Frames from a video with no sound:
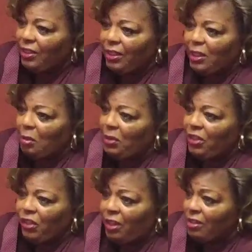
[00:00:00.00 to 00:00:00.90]
Lyndon B.
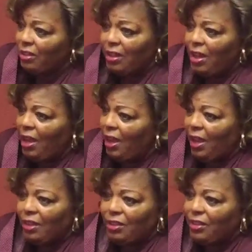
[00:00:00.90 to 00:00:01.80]
Johnson
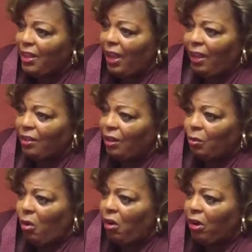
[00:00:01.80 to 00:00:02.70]
as his
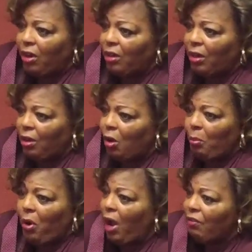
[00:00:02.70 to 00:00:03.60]
war on
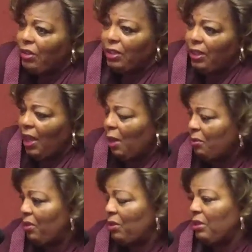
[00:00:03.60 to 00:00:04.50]
poverty.
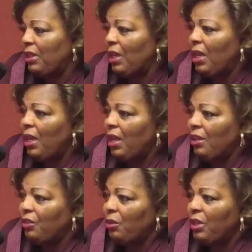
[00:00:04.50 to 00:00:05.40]
Absolutely.
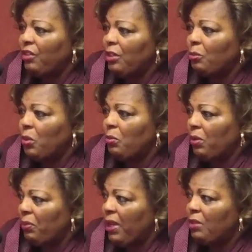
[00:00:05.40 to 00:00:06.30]
And so we've
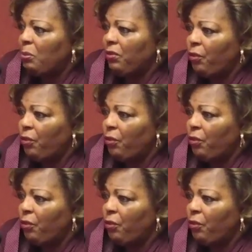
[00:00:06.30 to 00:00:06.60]
been blessed, been